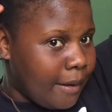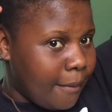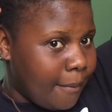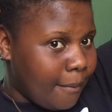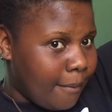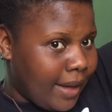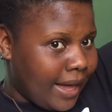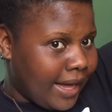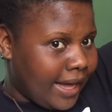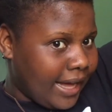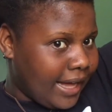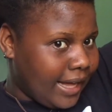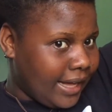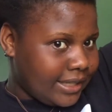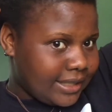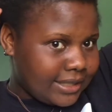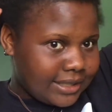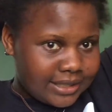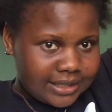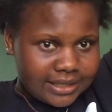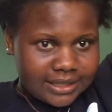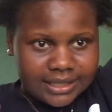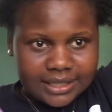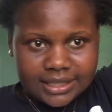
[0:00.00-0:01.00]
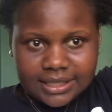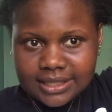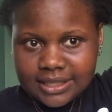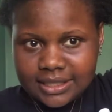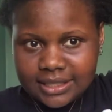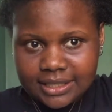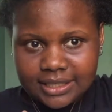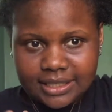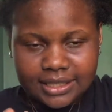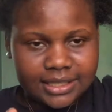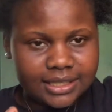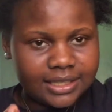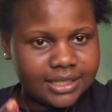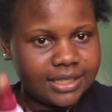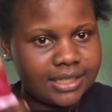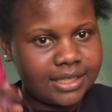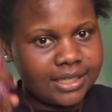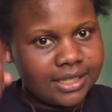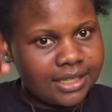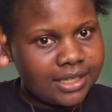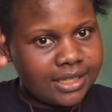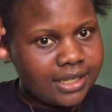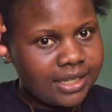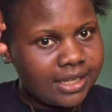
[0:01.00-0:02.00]
my aunt
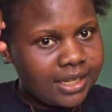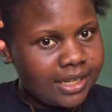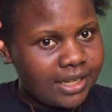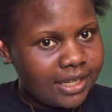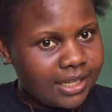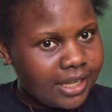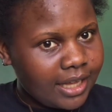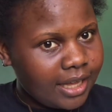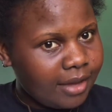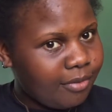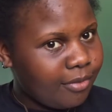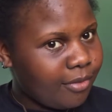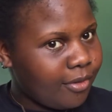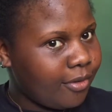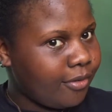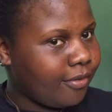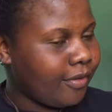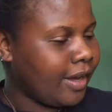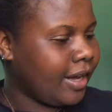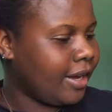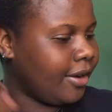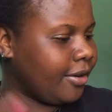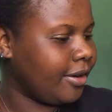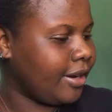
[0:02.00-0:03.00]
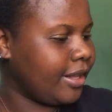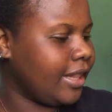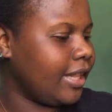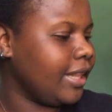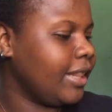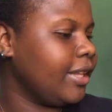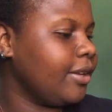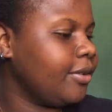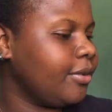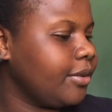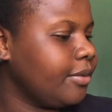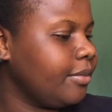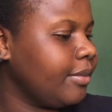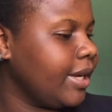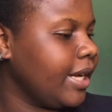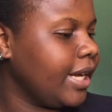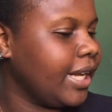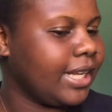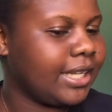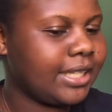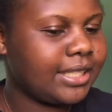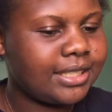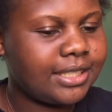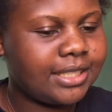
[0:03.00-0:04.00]
came over, or rather they called my
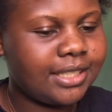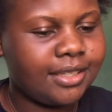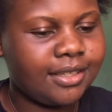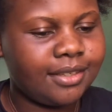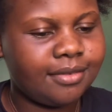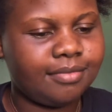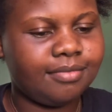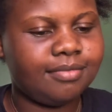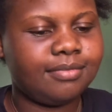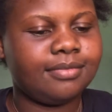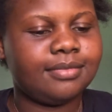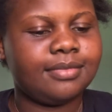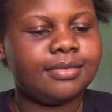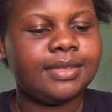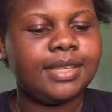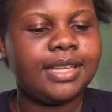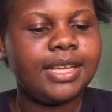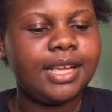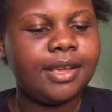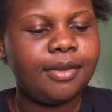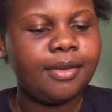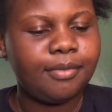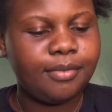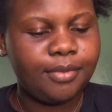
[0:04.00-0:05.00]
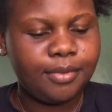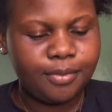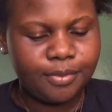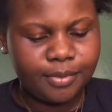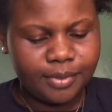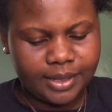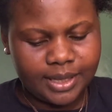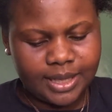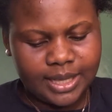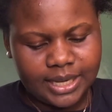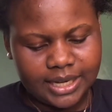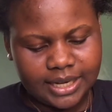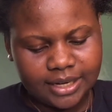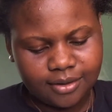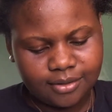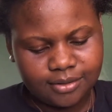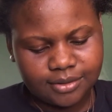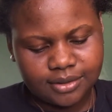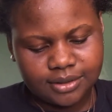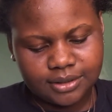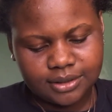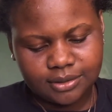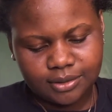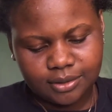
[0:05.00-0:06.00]
aunt. They people at that house
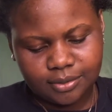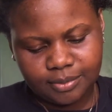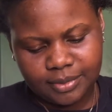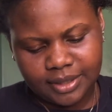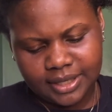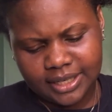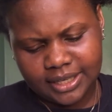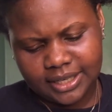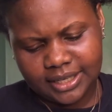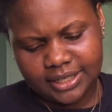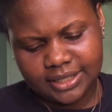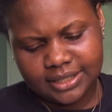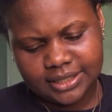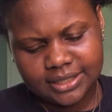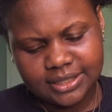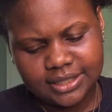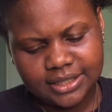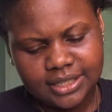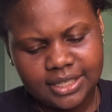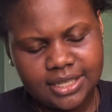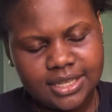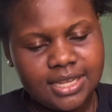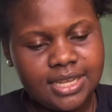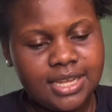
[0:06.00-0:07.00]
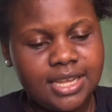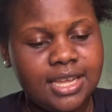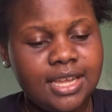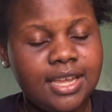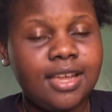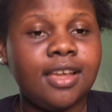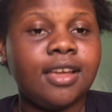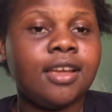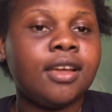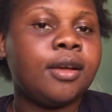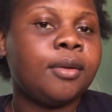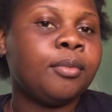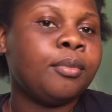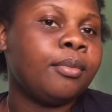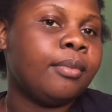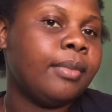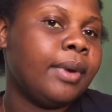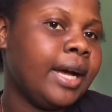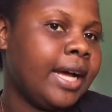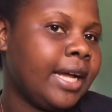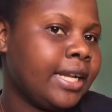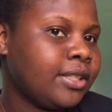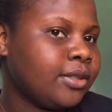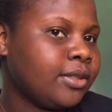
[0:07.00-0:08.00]
got my aunt.
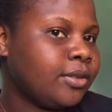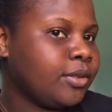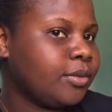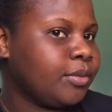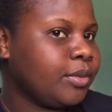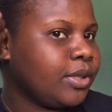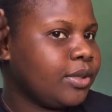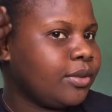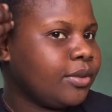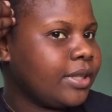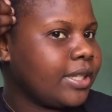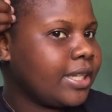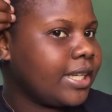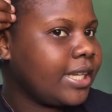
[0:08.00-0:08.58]
My aunt took me to the